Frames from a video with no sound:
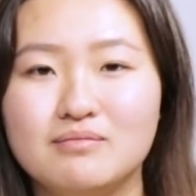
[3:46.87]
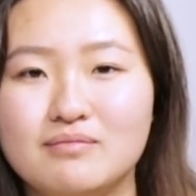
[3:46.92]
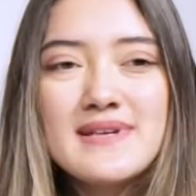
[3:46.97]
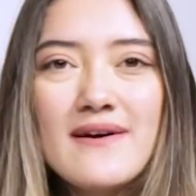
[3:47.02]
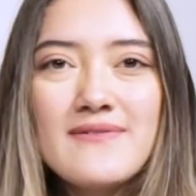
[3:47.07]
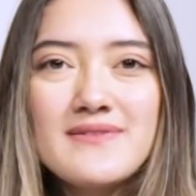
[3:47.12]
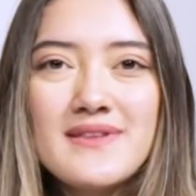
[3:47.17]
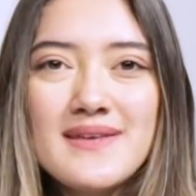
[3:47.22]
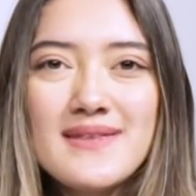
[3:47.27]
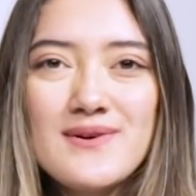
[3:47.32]

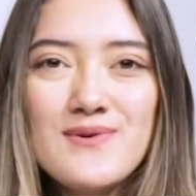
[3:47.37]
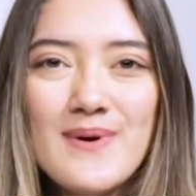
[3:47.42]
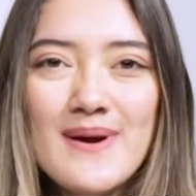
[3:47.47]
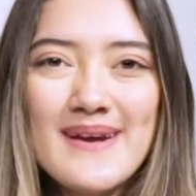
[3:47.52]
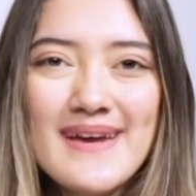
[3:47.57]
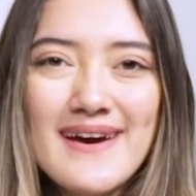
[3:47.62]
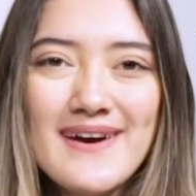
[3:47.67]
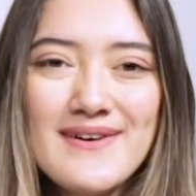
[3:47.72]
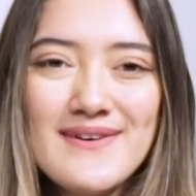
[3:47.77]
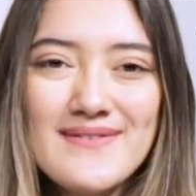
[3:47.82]
Definitely the
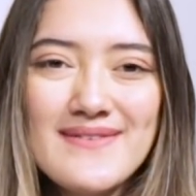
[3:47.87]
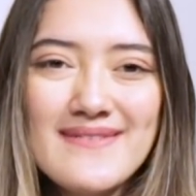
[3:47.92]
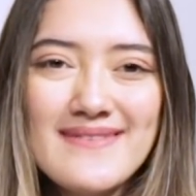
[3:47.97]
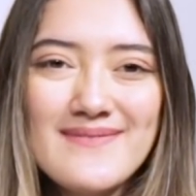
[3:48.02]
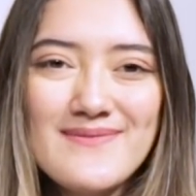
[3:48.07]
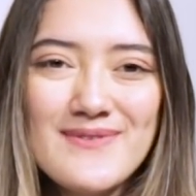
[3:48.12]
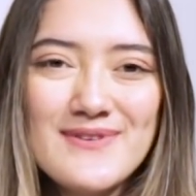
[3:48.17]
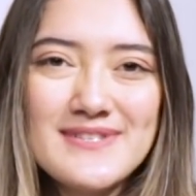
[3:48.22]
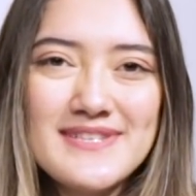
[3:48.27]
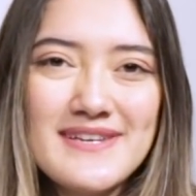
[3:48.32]
workout
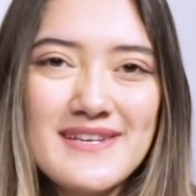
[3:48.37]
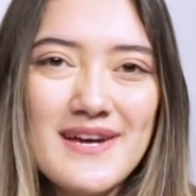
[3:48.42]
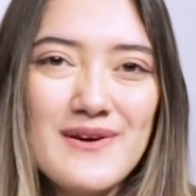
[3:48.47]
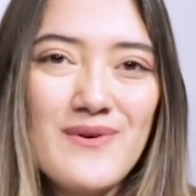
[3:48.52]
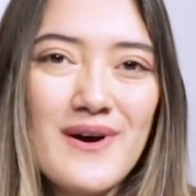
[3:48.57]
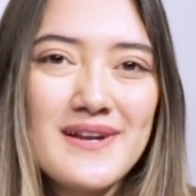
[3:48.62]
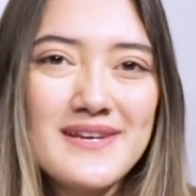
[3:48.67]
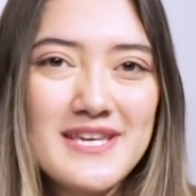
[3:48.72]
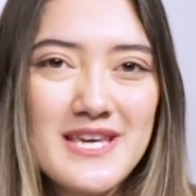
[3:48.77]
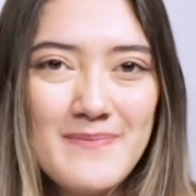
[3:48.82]
routine I
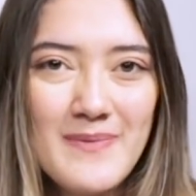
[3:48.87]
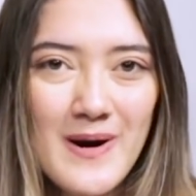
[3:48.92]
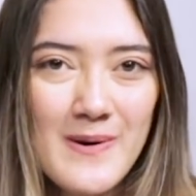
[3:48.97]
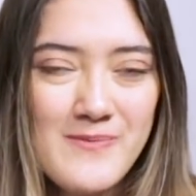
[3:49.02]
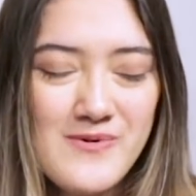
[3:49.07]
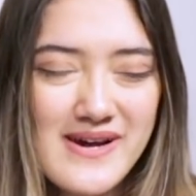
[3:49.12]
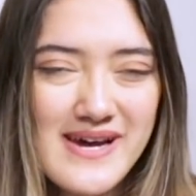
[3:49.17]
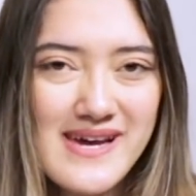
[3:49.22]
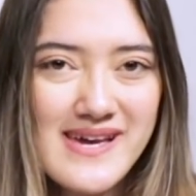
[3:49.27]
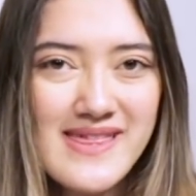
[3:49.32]
want to keep
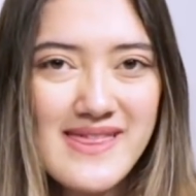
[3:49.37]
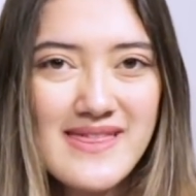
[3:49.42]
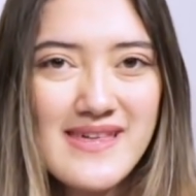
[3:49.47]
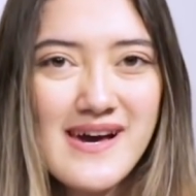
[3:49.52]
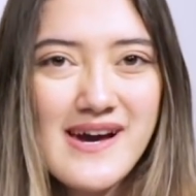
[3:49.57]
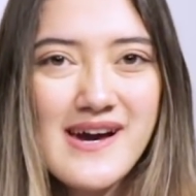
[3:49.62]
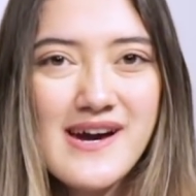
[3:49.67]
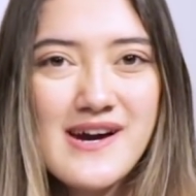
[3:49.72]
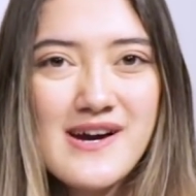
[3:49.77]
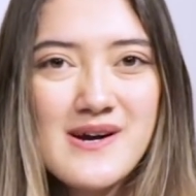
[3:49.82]
up with
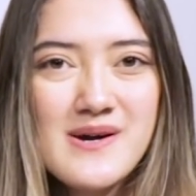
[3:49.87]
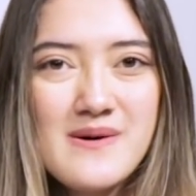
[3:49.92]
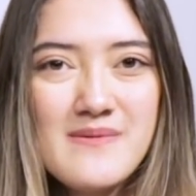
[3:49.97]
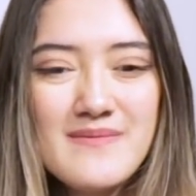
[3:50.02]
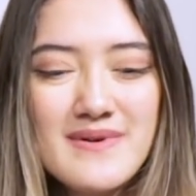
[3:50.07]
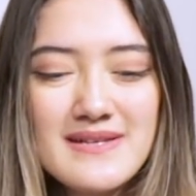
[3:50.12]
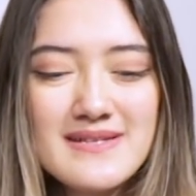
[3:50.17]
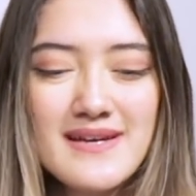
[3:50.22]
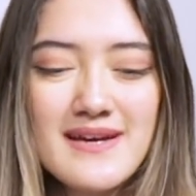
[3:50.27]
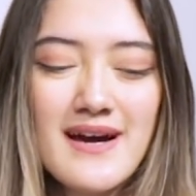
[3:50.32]

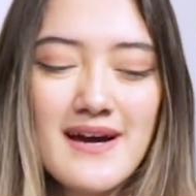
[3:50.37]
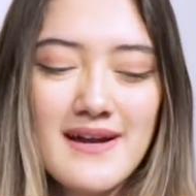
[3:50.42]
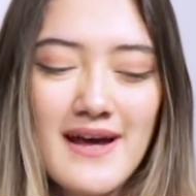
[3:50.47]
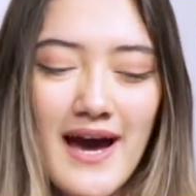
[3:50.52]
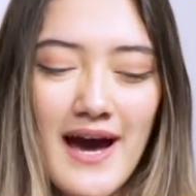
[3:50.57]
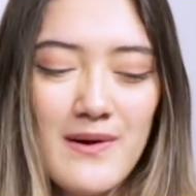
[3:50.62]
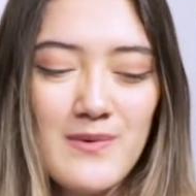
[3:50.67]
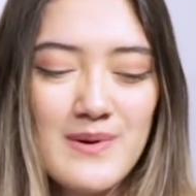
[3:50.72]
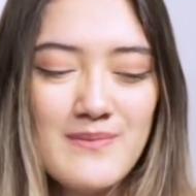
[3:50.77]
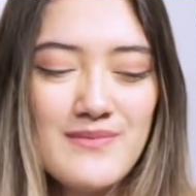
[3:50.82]
because um, I kind of
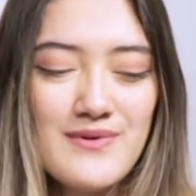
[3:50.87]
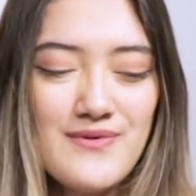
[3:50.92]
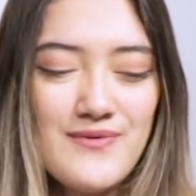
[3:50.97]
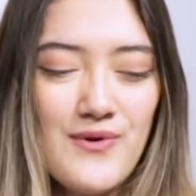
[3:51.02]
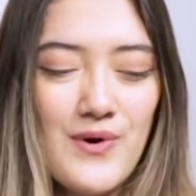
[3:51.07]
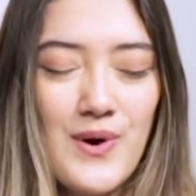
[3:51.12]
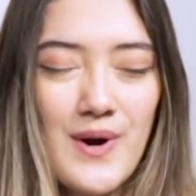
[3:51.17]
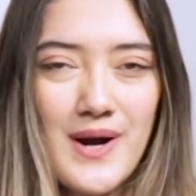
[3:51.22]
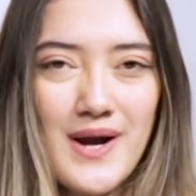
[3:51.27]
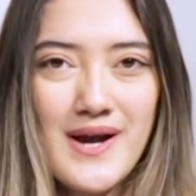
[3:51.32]
had one
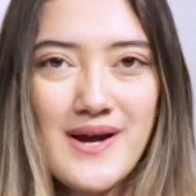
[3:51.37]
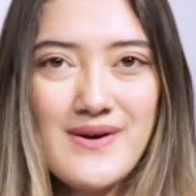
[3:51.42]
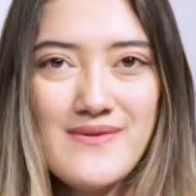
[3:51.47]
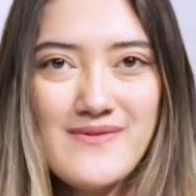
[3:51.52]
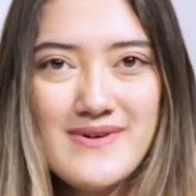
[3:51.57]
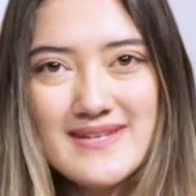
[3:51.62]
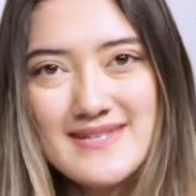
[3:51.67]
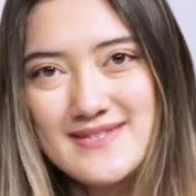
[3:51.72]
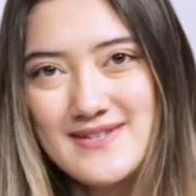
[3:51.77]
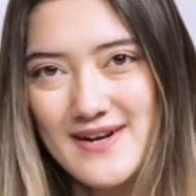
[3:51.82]
before
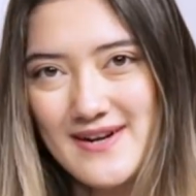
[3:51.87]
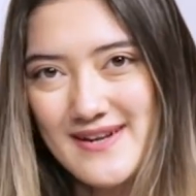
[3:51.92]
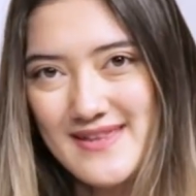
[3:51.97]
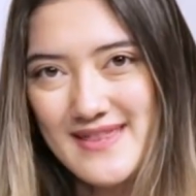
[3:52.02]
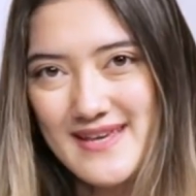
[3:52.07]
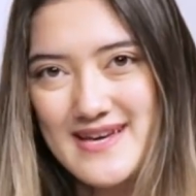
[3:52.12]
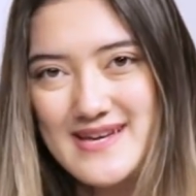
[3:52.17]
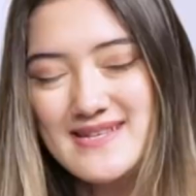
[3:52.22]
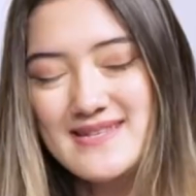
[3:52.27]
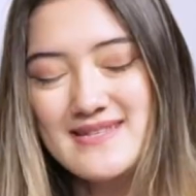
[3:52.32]
we started
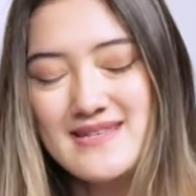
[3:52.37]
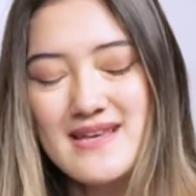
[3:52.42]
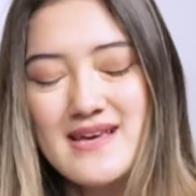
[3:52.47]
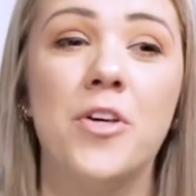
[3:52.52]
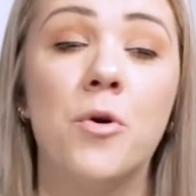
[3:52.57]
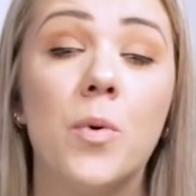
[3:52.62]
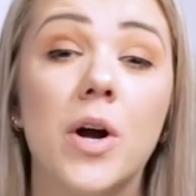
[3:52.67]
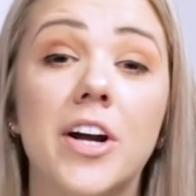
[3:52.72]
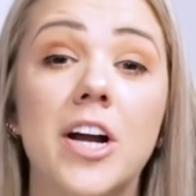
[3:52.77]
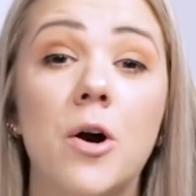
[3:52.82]
this.
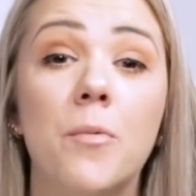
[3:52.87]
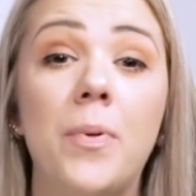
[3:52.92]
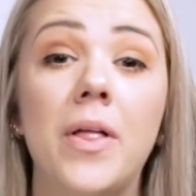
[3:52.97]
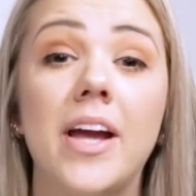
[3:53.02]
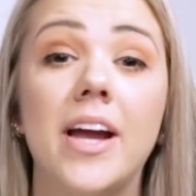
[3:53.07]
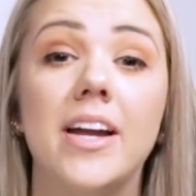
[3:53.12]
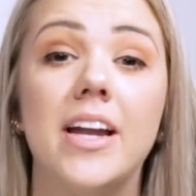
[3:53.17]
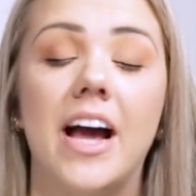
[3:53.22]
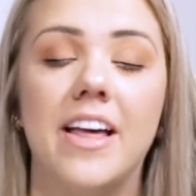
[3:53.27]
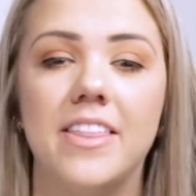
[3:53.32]
The workout
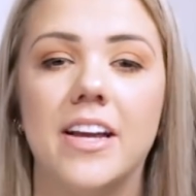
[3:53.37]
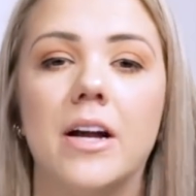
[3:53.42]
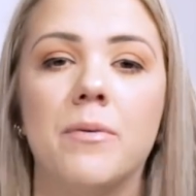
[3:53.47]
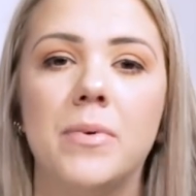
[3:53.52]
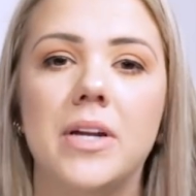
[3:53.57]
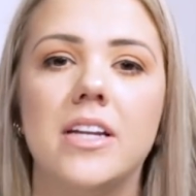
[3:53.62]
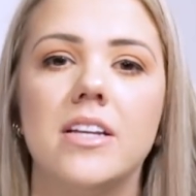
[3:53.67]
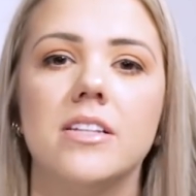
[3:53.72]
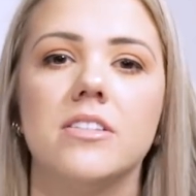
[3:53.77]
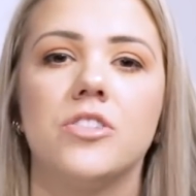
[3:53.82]
plan, I think I'm
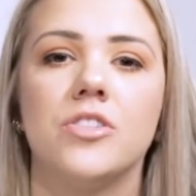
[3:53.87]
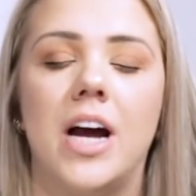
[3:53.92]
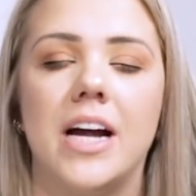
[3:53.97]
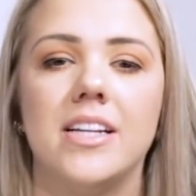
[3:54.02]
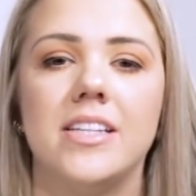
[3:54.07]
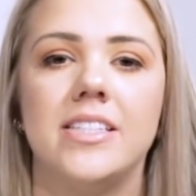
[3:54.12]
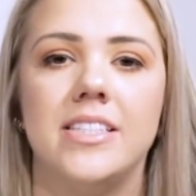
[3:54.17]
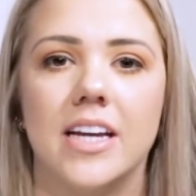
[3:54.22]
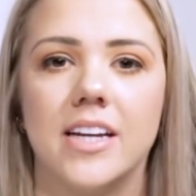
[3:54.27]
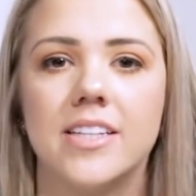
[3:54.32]
going to try
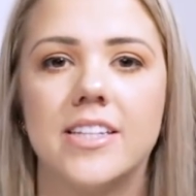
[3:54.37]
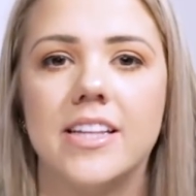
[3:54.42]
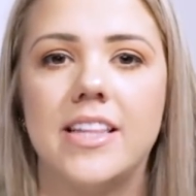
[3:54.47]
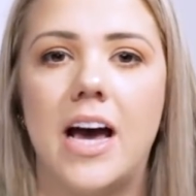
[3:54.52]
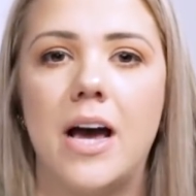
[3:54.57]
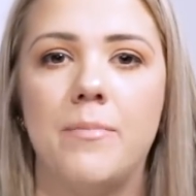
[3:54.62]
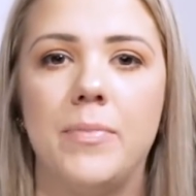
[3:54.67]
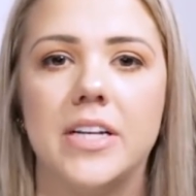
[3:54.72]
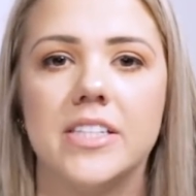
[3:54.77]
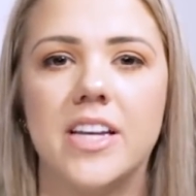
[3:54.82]
to stick to
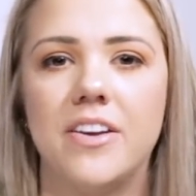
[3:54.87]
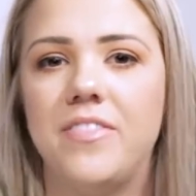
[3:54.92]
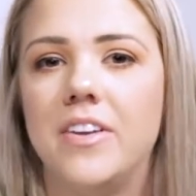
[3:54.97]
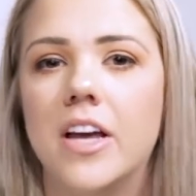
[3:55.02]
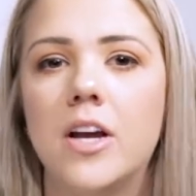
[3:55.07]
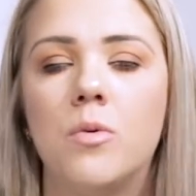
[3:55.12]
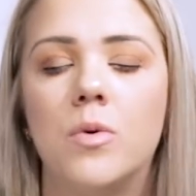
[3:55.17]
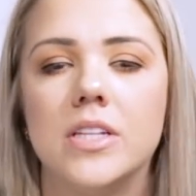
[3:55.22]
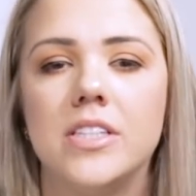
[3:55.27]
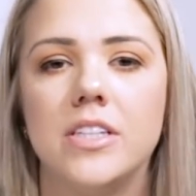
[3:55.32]
that because I feel
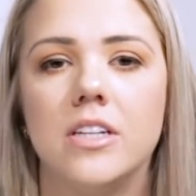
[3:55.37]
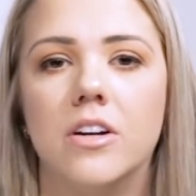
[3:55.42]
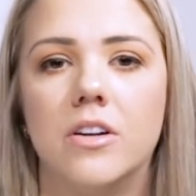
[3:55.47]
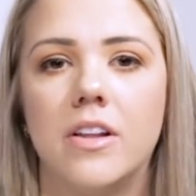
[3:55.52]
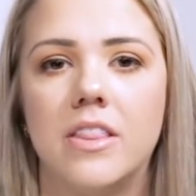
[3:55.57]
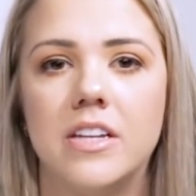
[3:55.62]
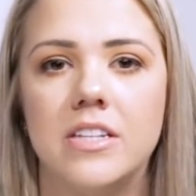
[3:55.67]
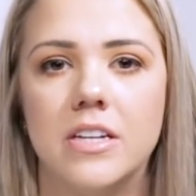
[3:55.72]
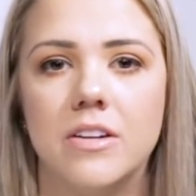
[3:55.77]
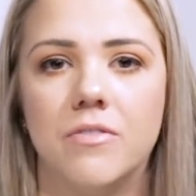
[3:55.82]
like once you go
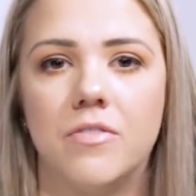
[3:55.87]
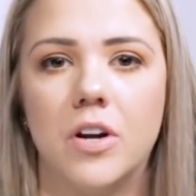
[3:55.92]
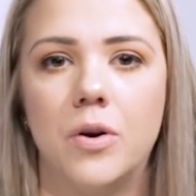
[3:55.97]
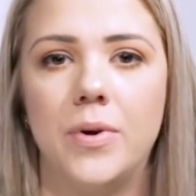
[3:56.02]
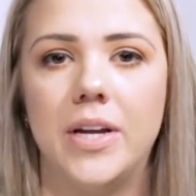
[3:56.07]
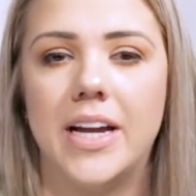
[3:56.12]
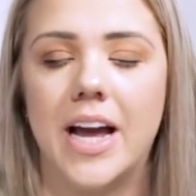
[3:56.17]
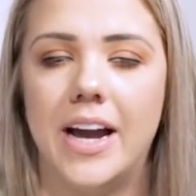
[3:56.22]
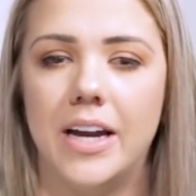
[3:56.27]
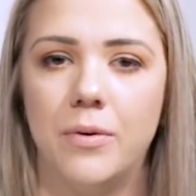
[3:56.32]
to the gym for a
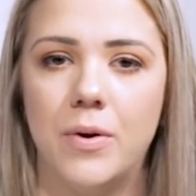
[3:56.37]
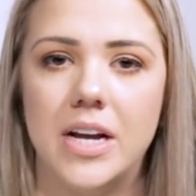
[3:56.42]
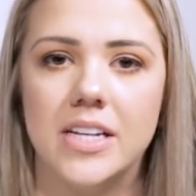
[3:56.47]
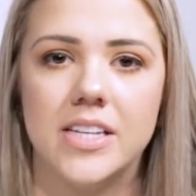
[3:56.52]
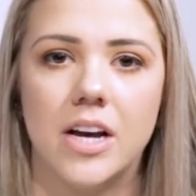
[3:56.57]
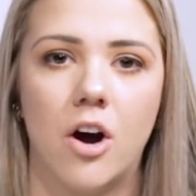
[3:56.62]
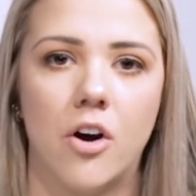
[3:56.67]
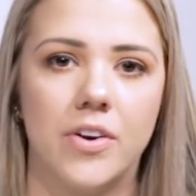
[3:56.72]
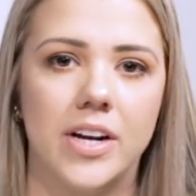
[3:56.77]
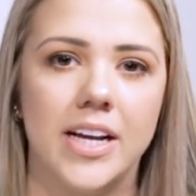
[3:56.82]
week anyways,
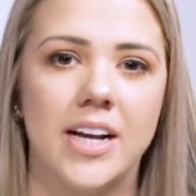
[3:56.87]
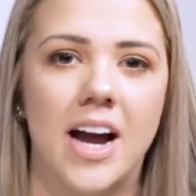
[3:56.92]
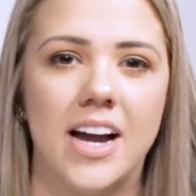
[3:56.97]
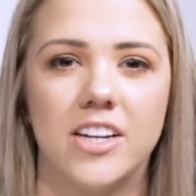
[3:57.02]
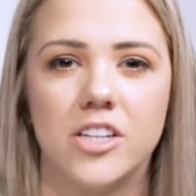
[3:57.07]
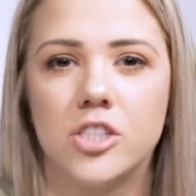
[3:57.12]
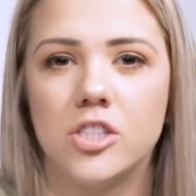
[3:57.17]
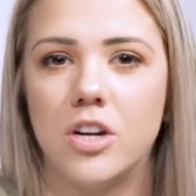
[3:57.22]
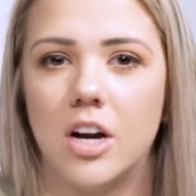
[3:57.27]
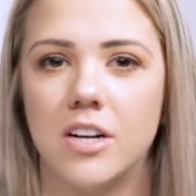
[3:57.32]
it already
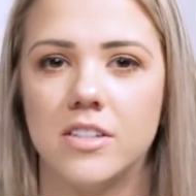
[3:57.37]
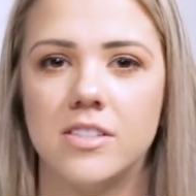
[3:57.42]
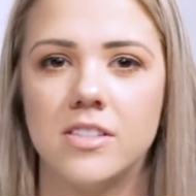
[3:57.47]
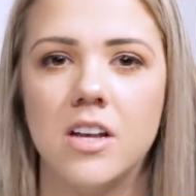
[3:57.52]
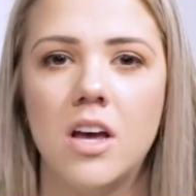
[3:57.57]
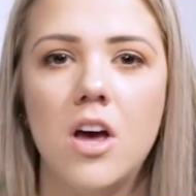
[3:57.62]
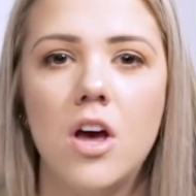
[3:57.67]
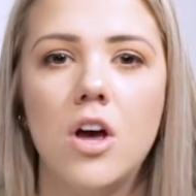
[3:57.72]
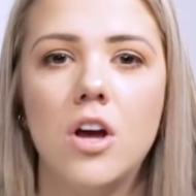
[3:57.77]
kind of starts